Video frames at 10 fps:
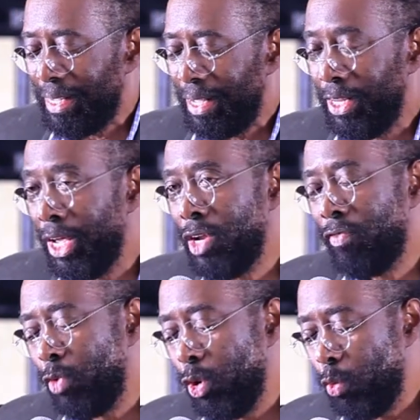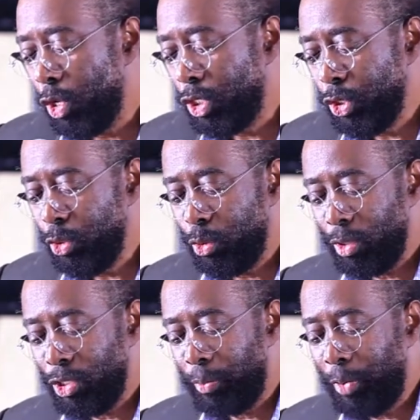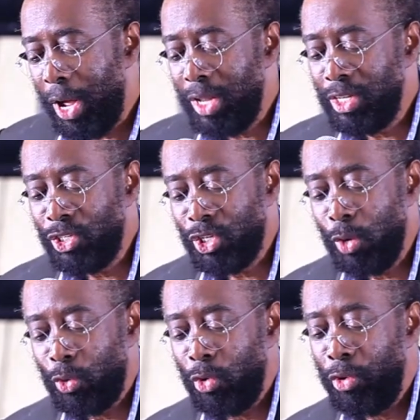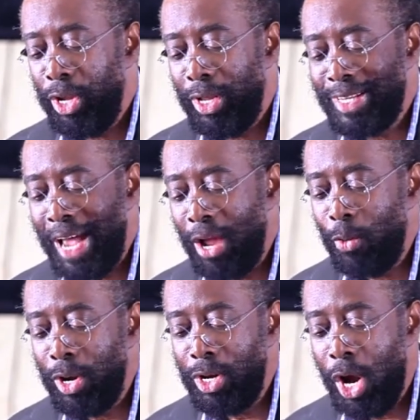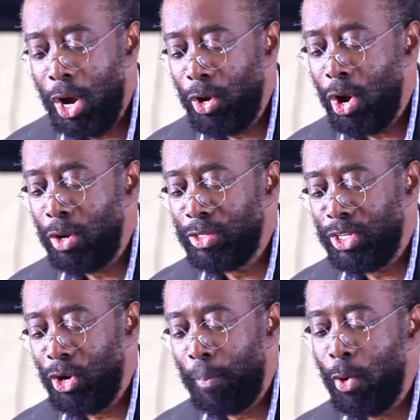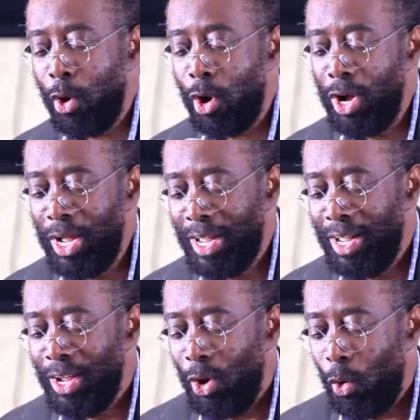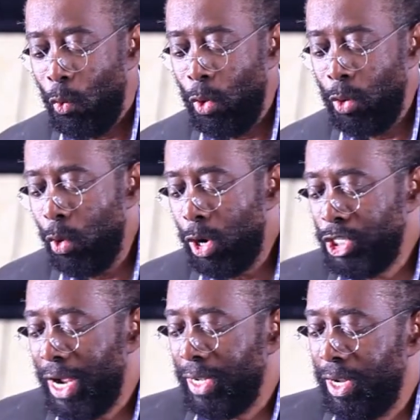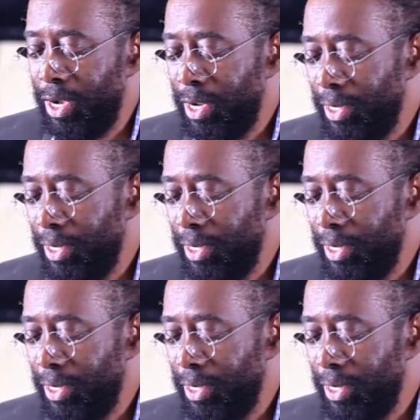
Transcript: At the end of World War II, Japan, South Korea, Taiwan, Hong Kong, Singapore were war-shattered,